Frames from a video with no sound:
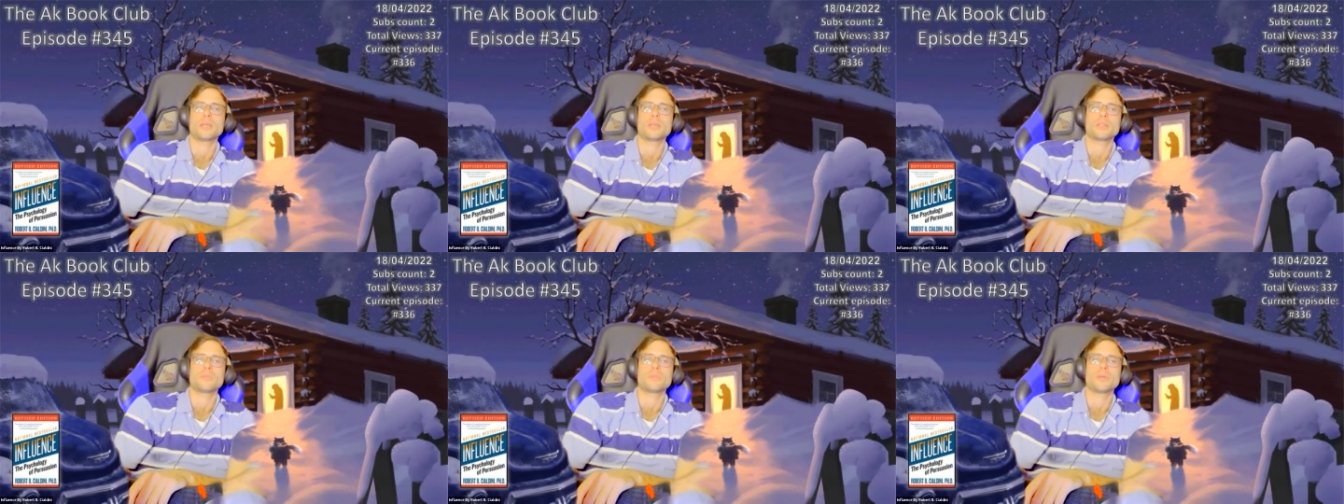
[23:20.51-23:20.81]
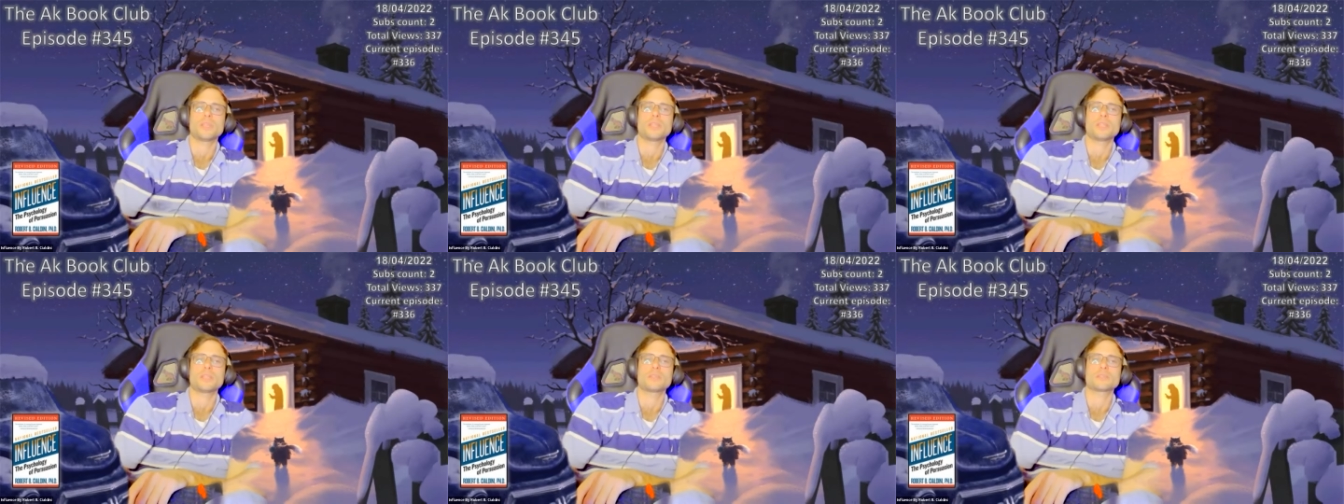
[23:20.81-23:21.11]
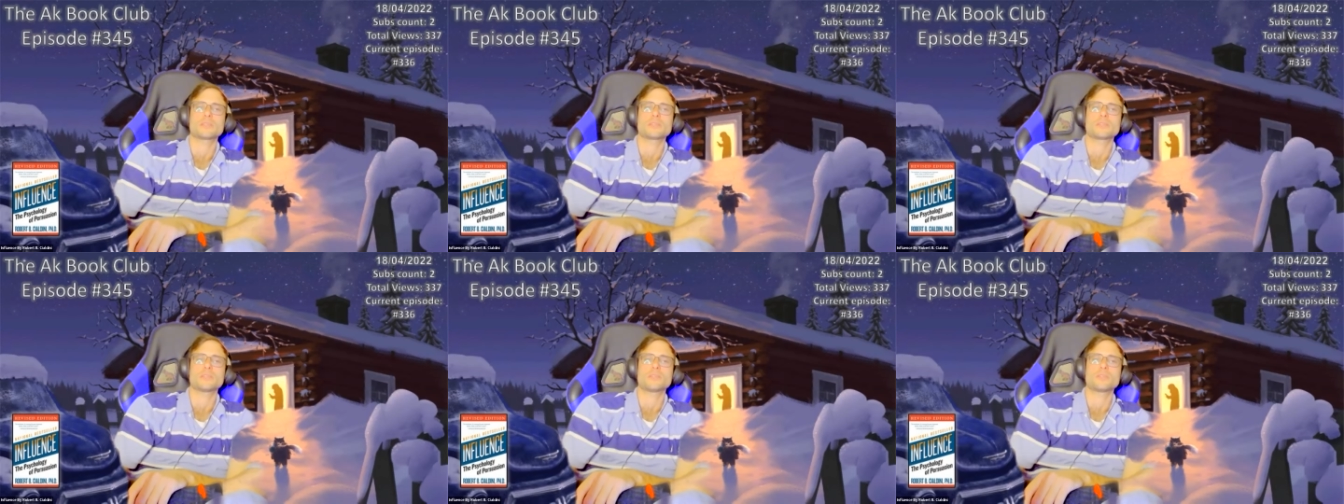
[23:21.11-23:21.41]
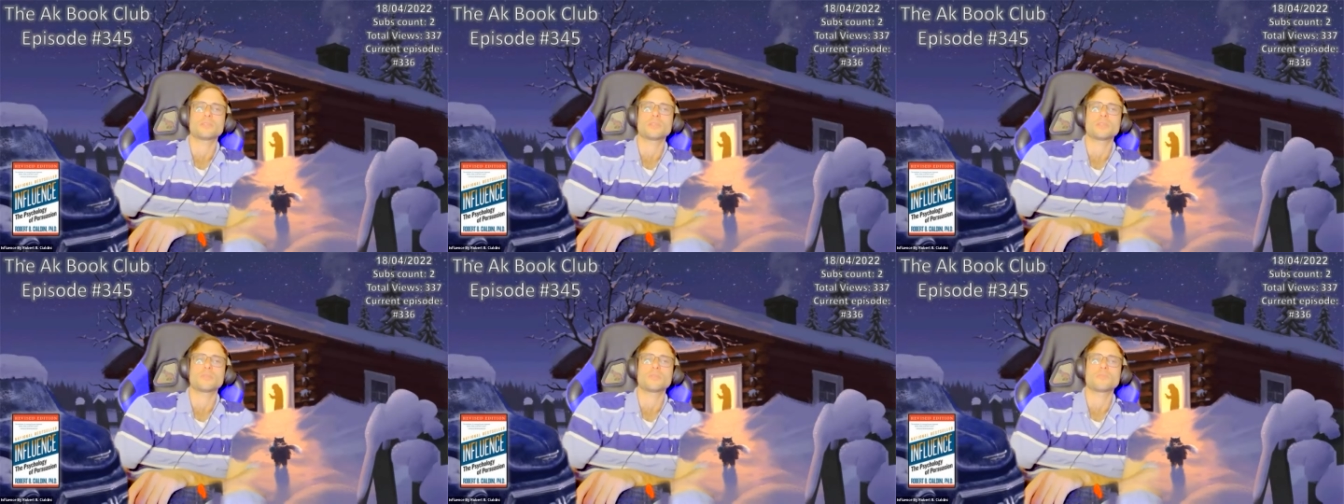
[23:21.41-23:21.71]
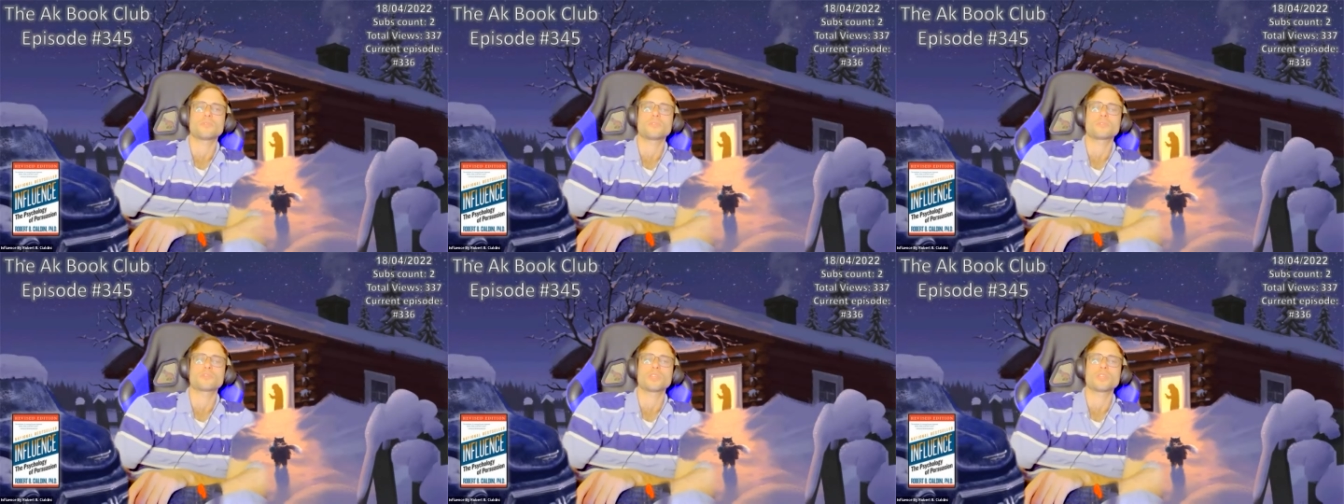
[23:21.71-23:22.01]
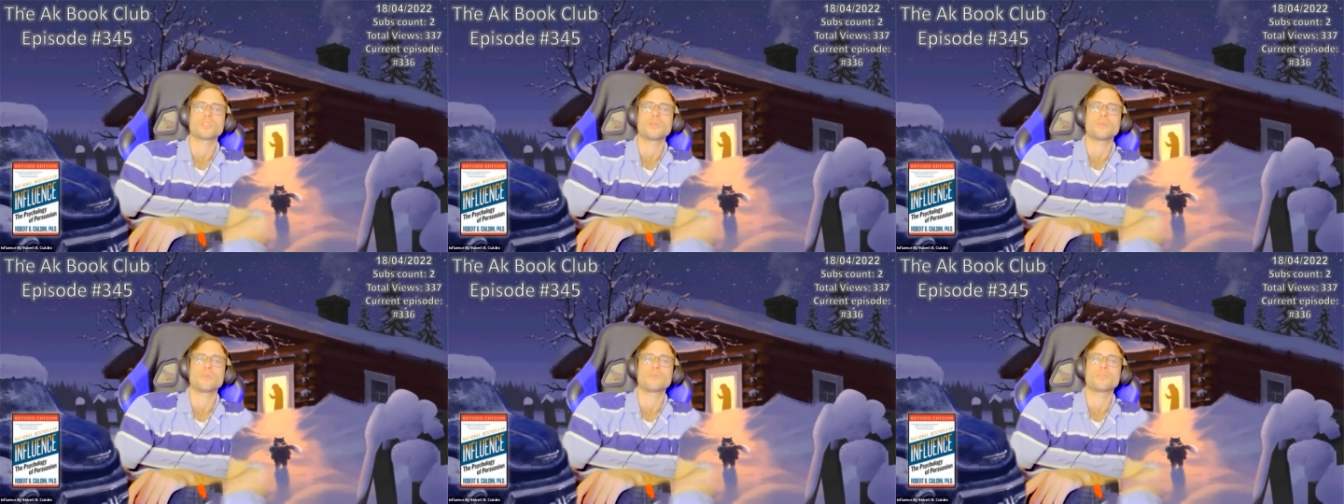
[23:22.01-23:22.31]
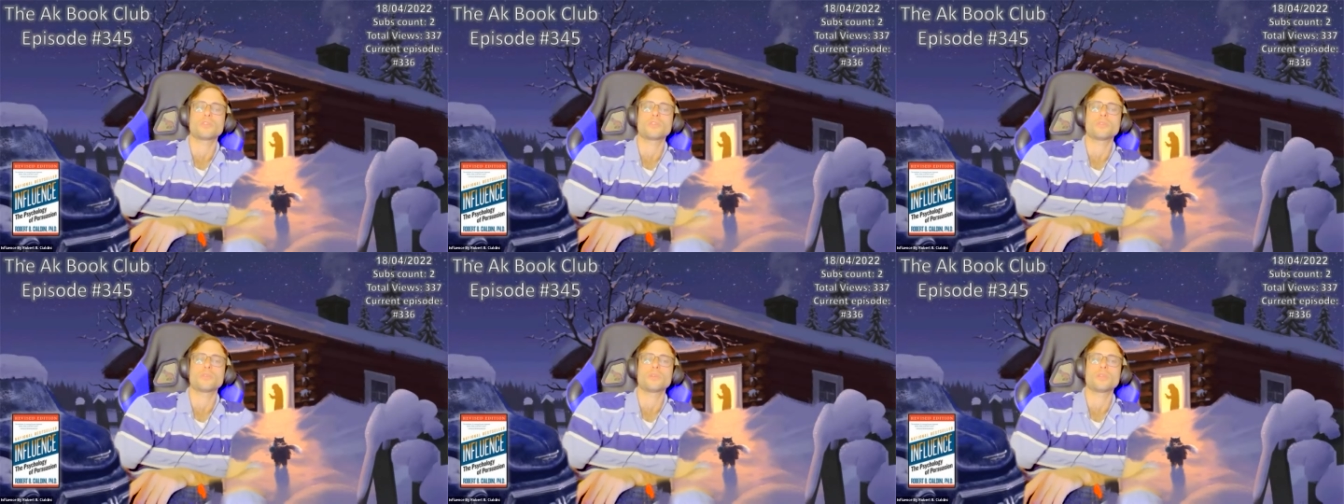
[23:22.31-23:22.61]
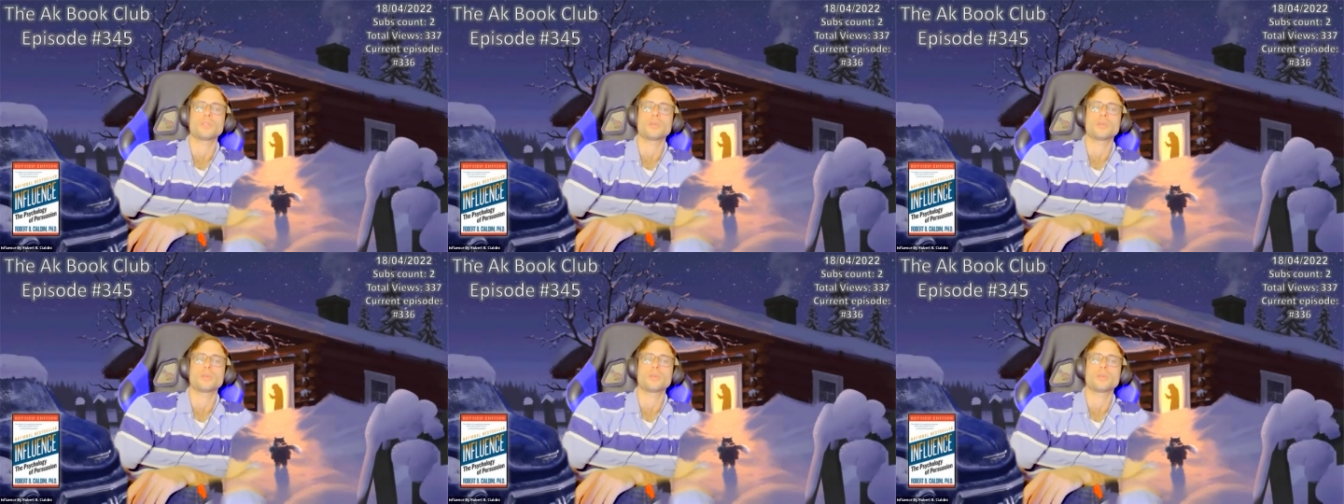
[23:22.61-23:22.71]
dependence on foreign fuel,